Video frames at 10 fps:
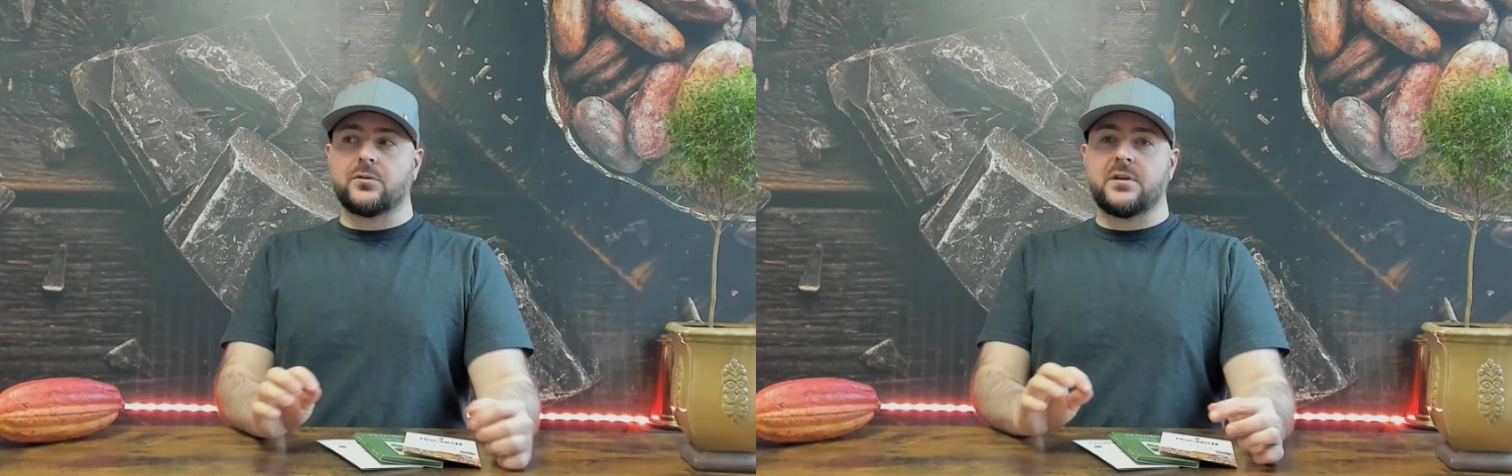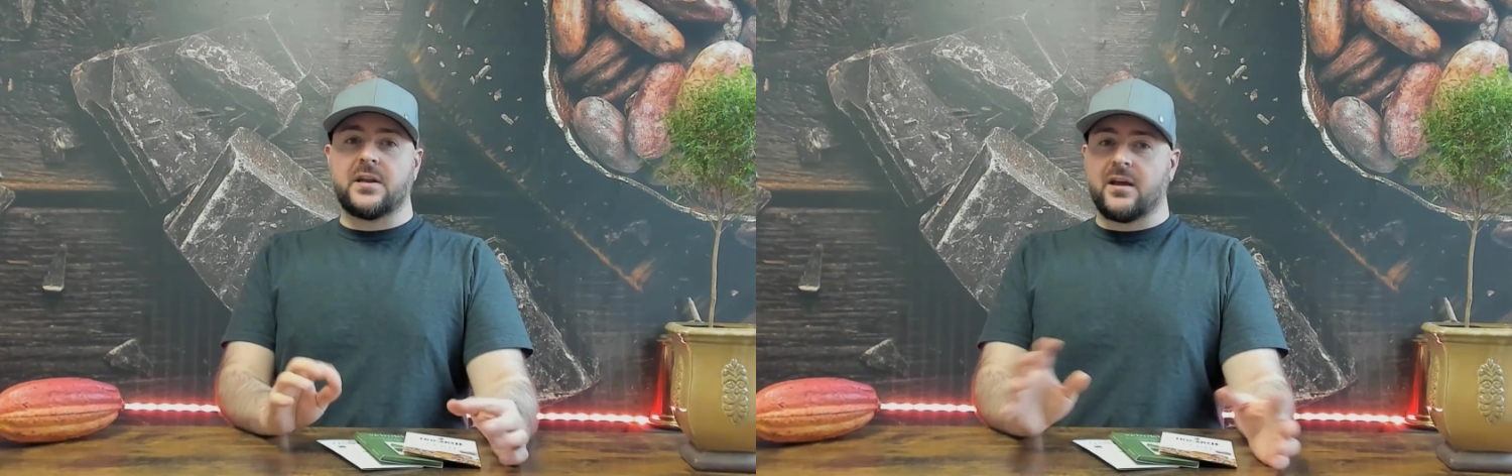
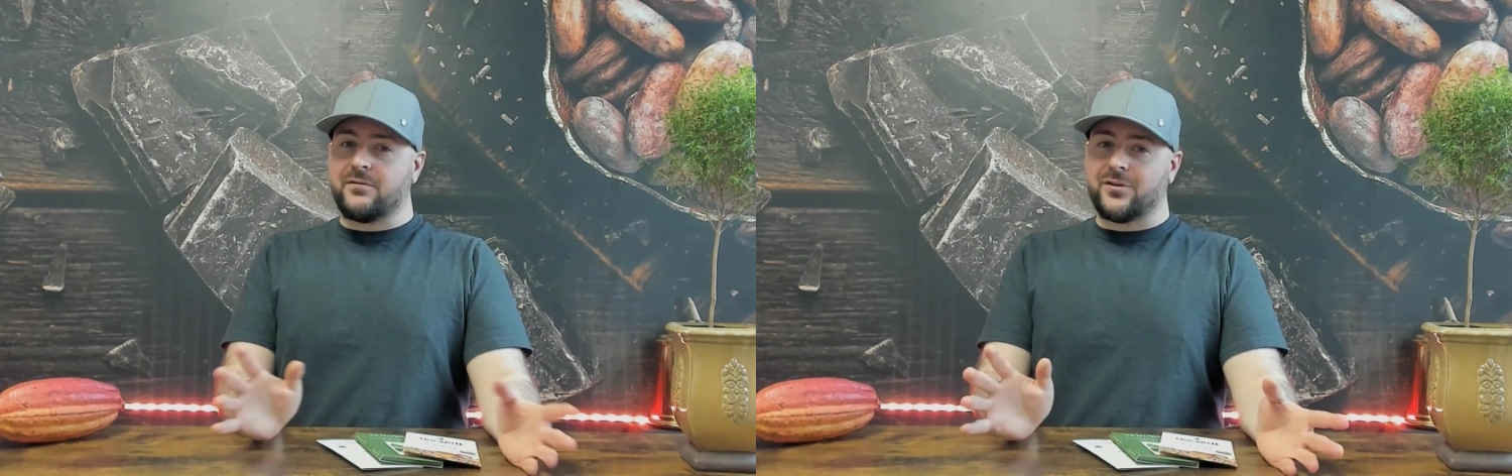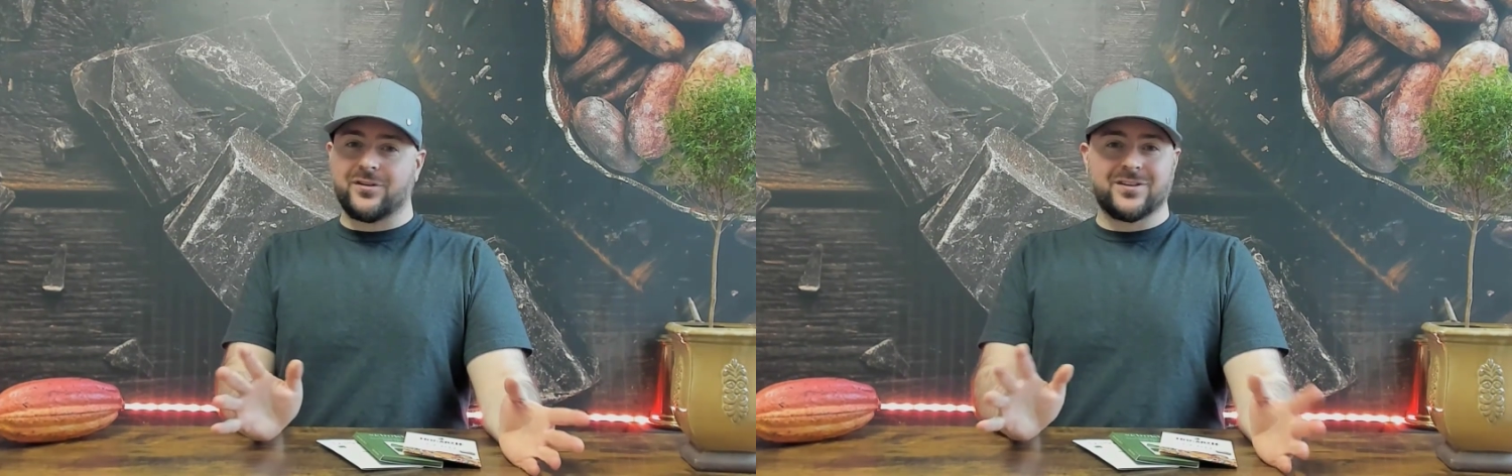
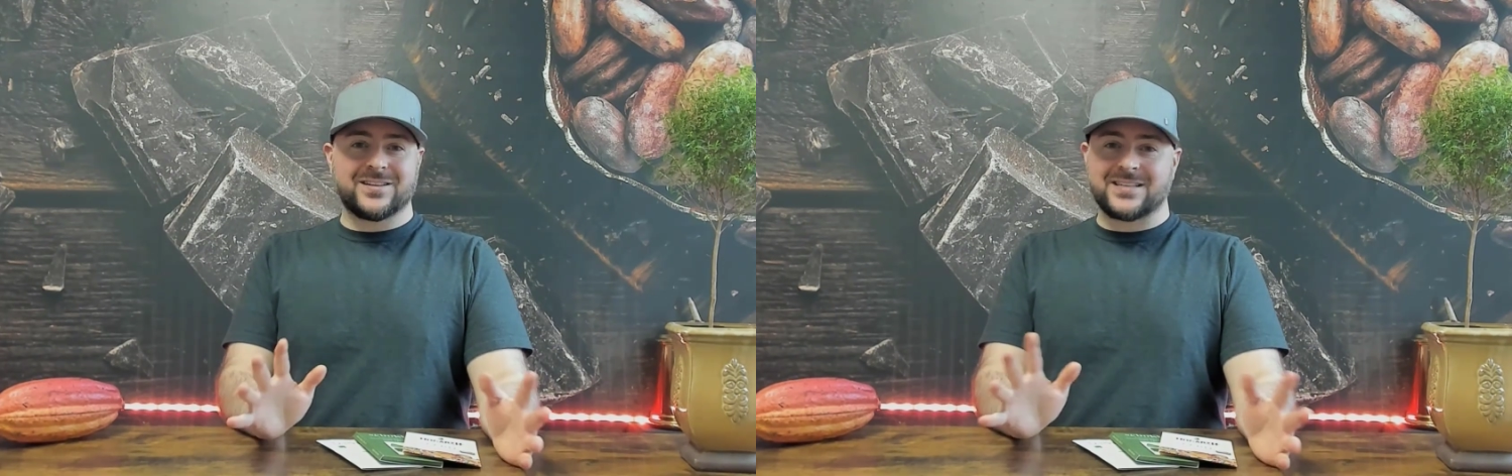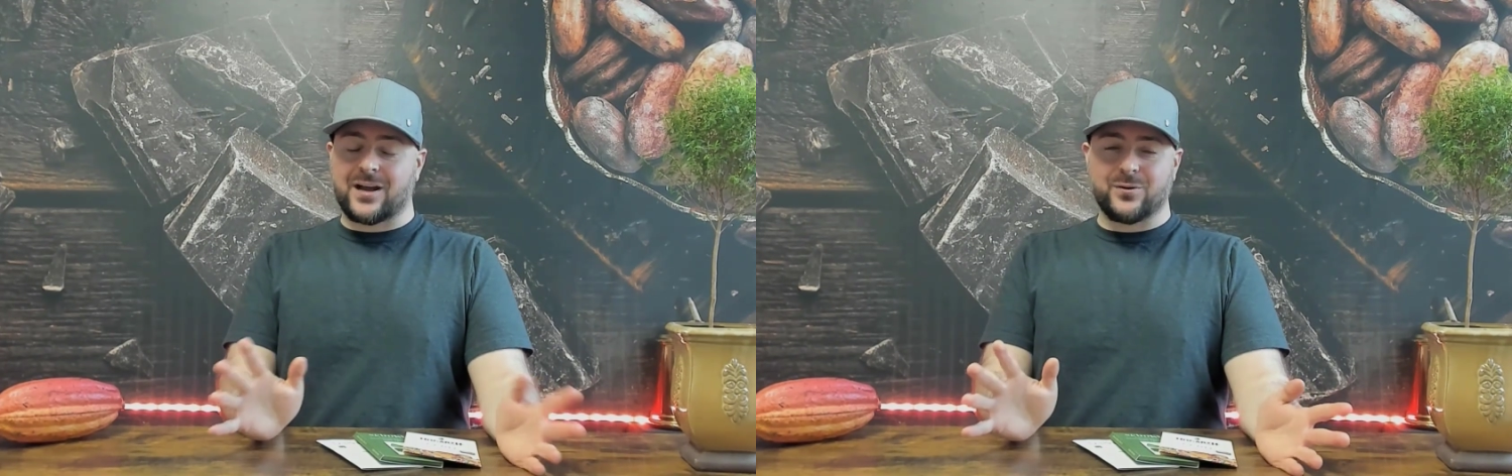never
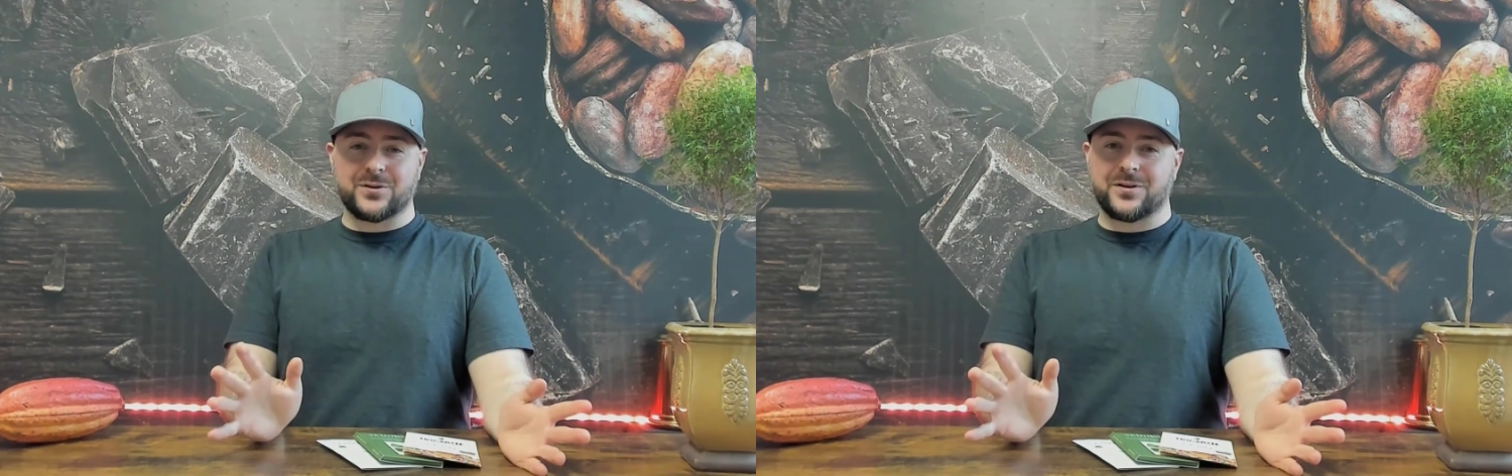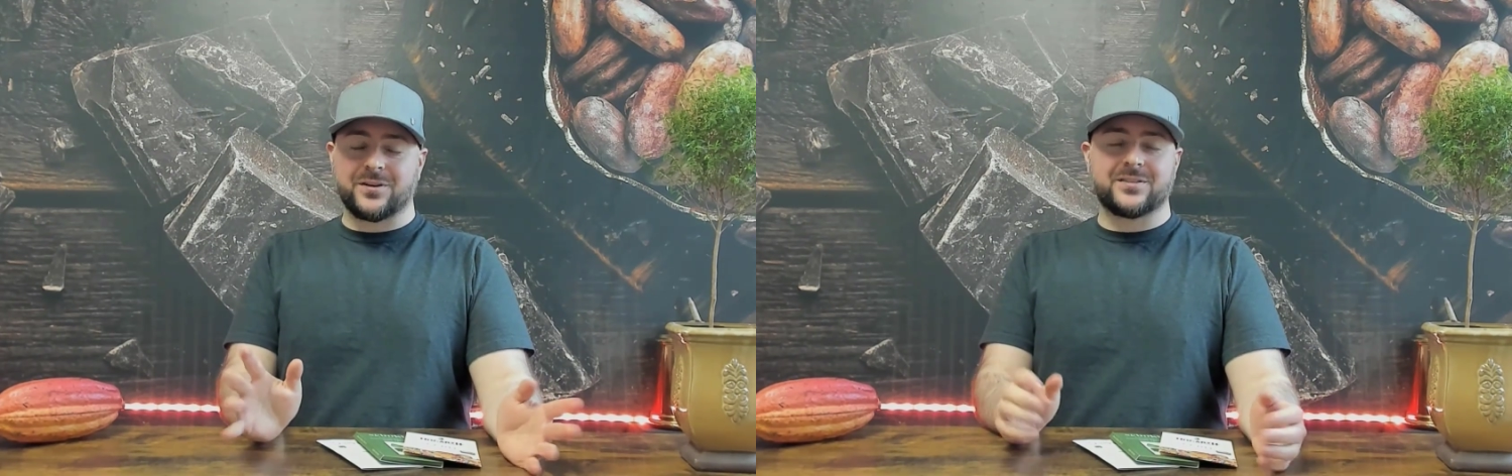sour
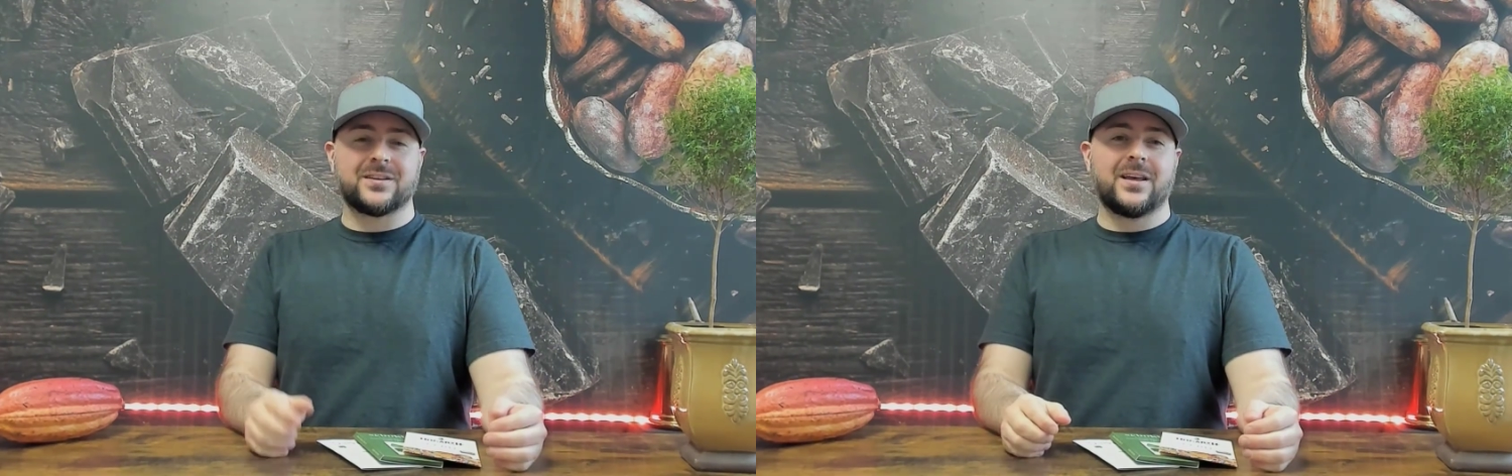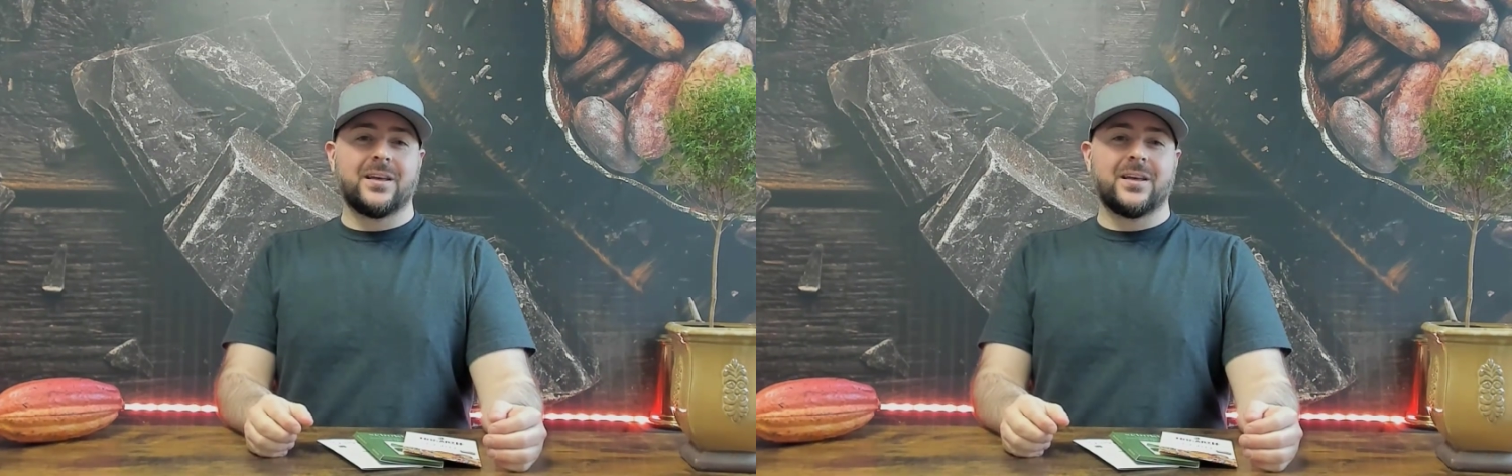tart.